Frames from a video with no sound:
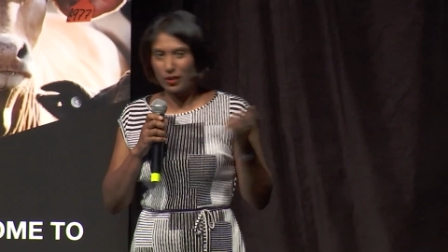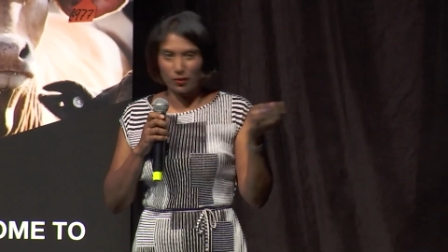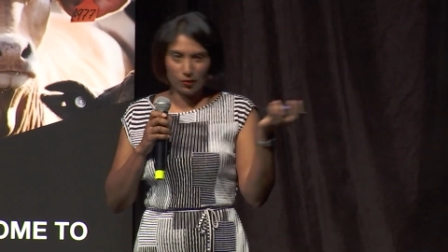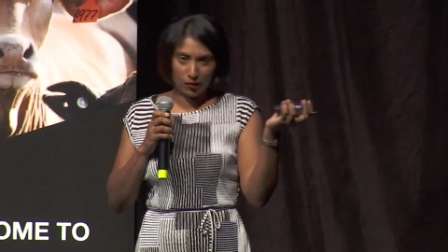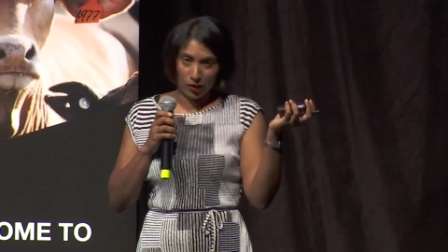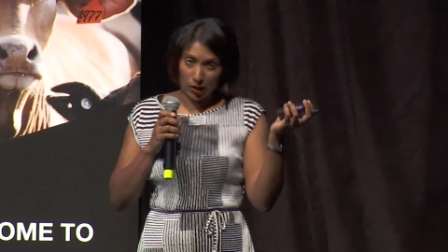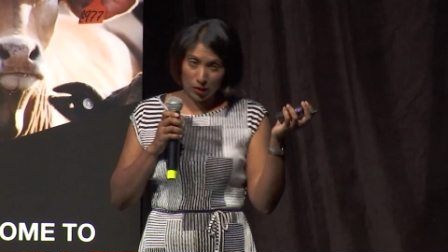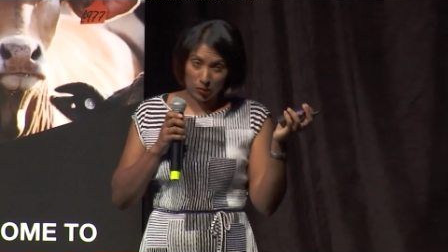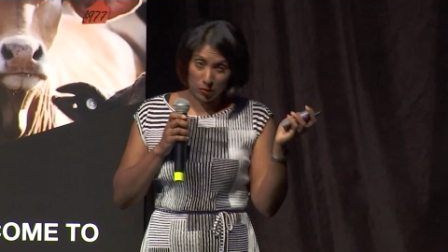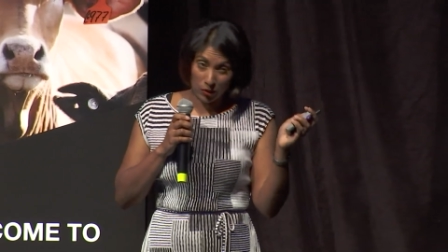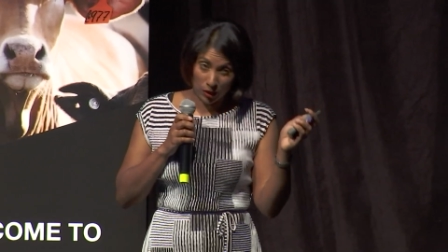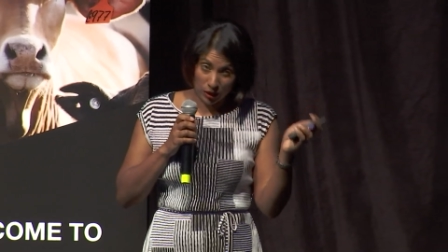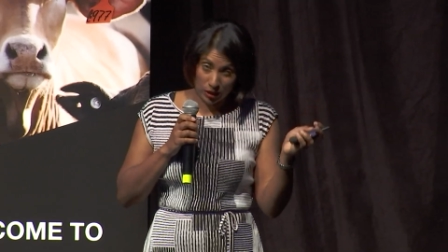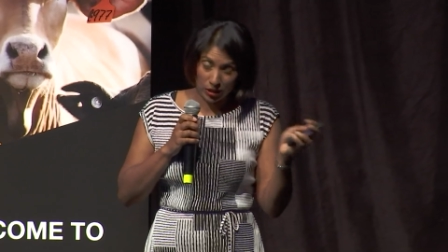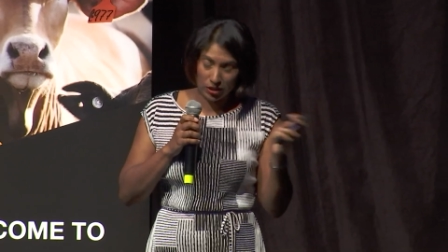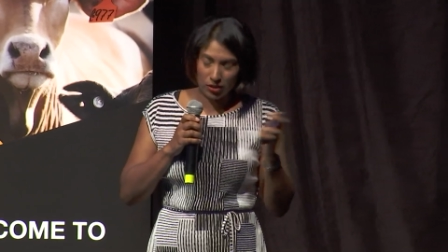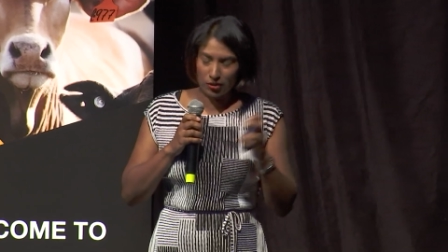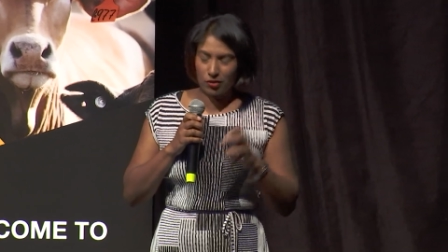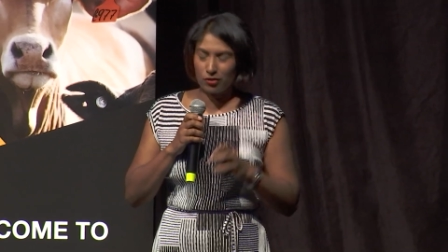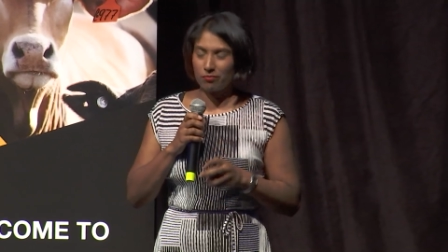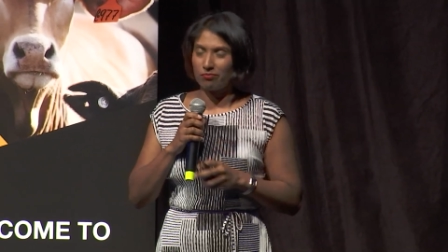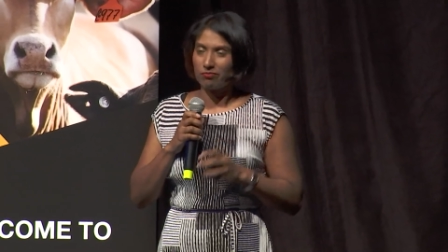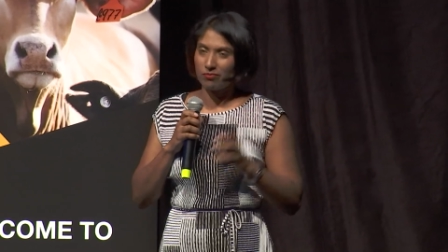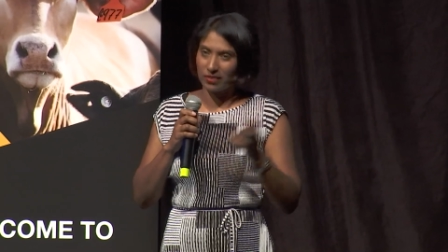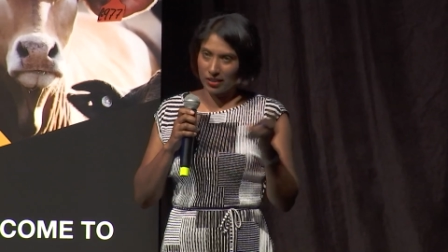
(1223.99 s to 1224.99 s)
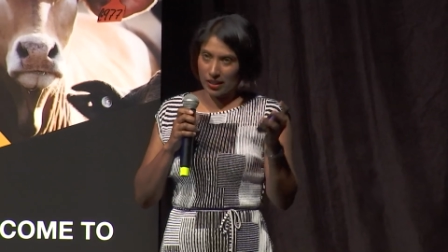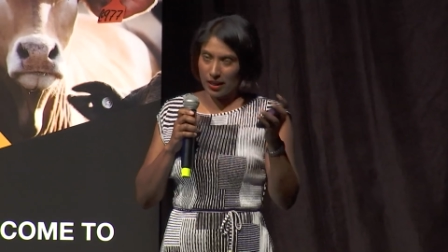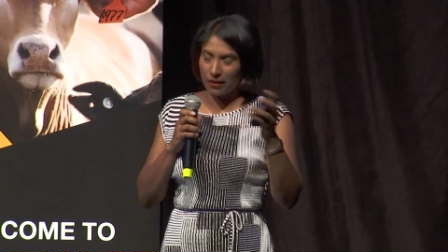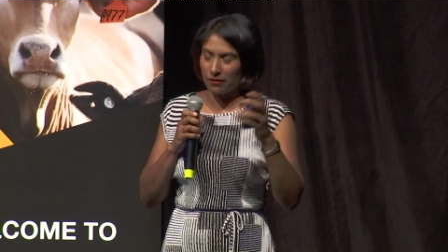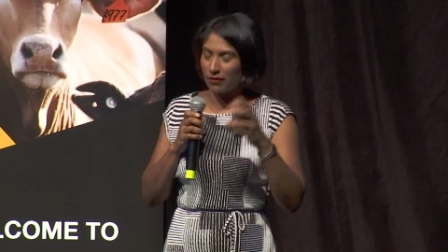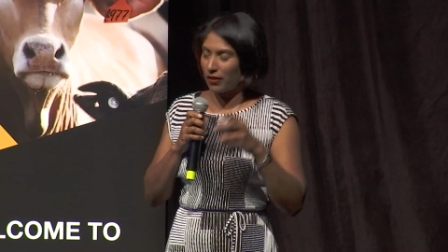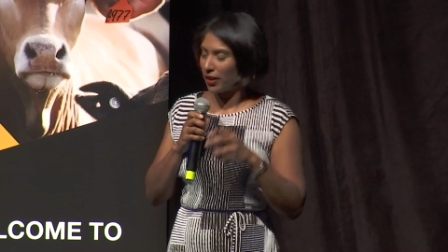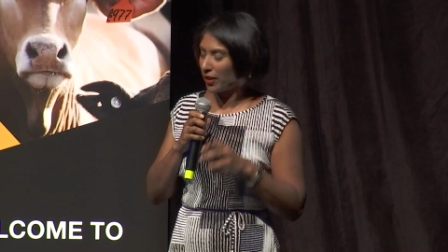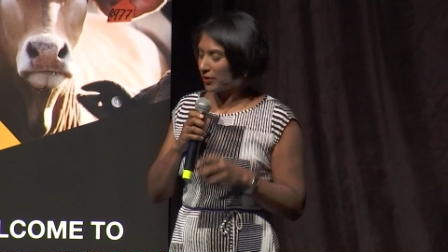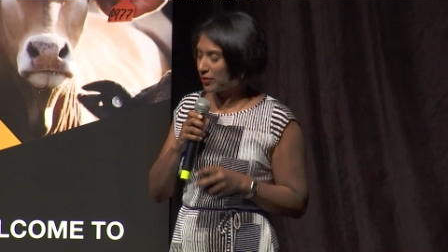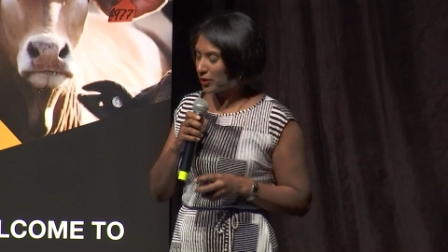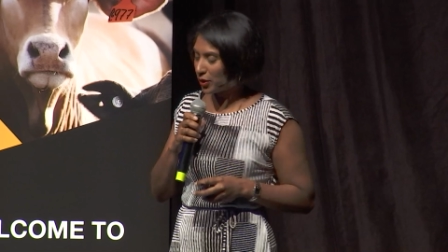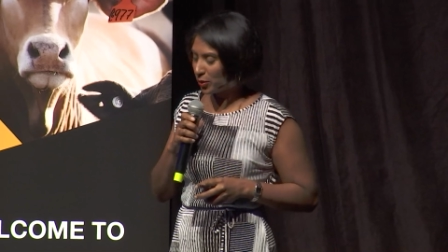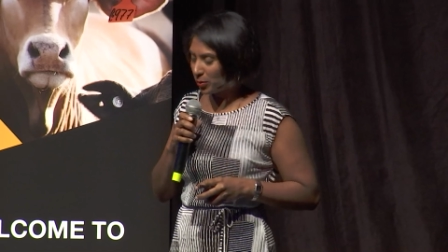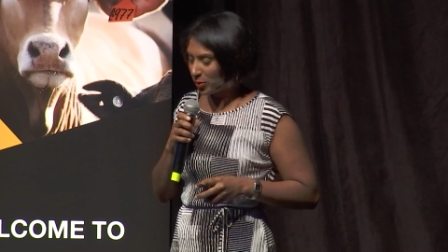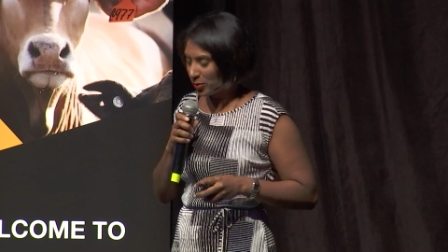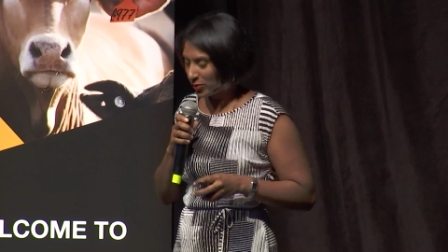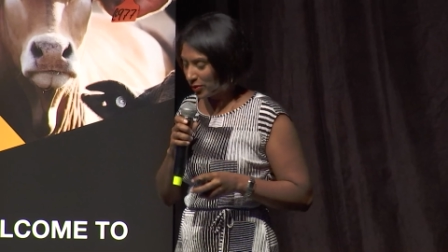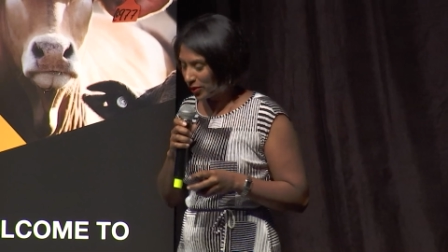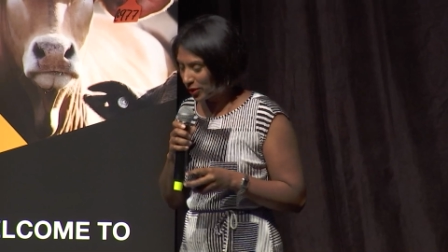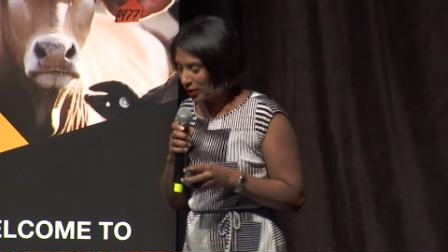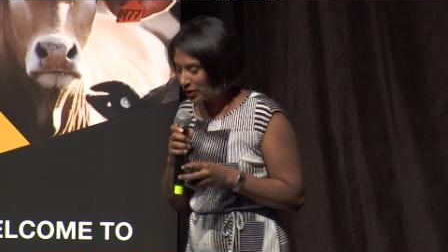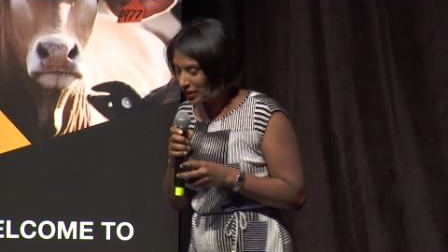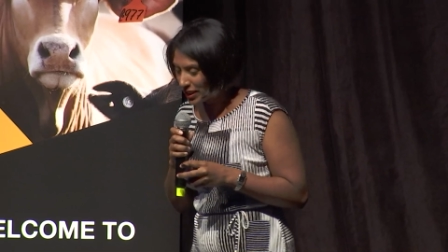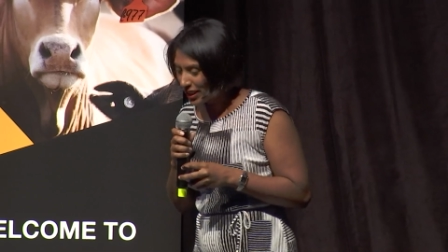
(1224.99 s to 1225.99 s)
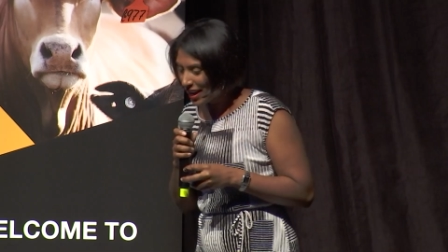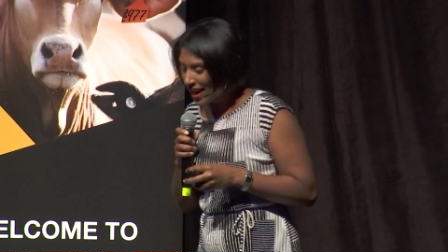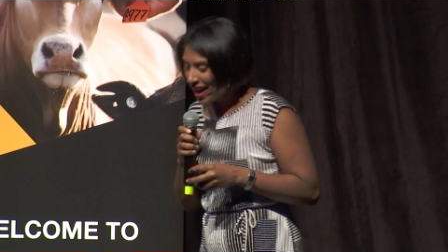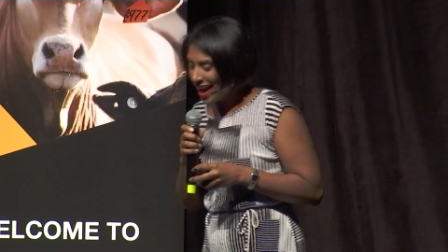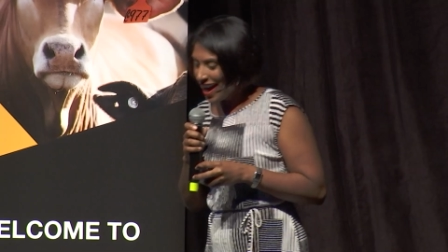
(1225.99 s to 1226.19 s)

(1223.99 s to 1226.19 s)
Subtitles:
if I were to say 5 superfoods.